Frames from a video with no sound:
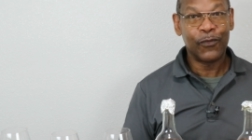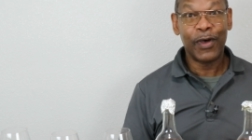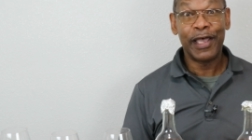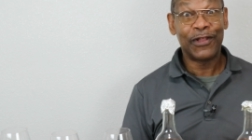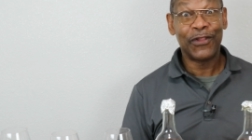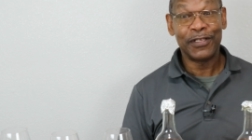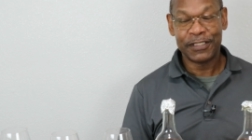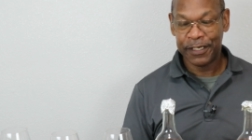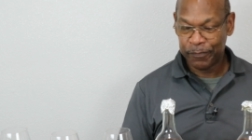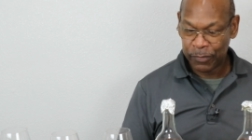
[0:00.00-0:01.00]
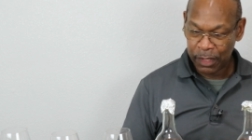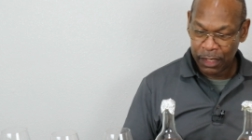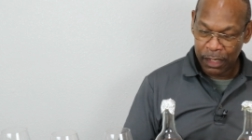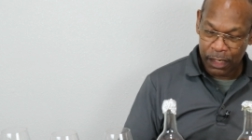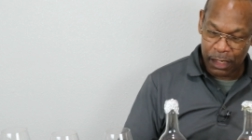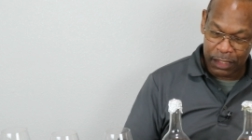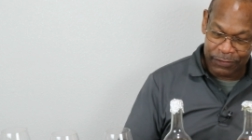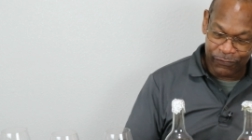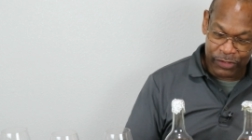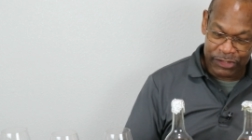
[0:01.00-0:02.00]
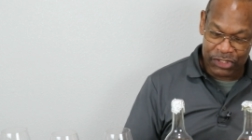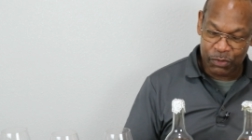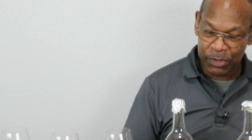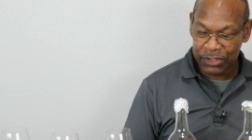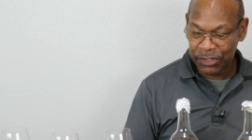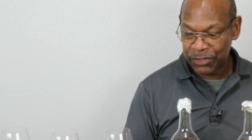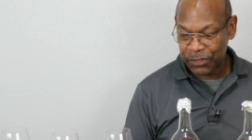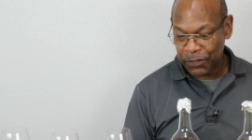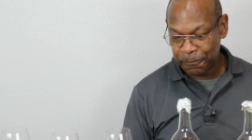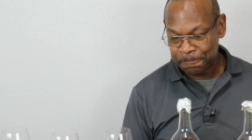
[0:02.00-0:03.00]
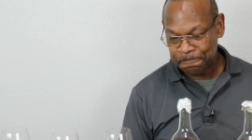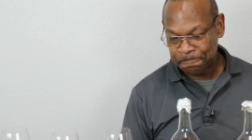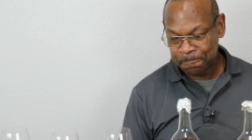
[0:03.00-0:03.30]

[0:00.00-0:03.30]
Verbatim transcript: wine closet. As far as this one is concerned,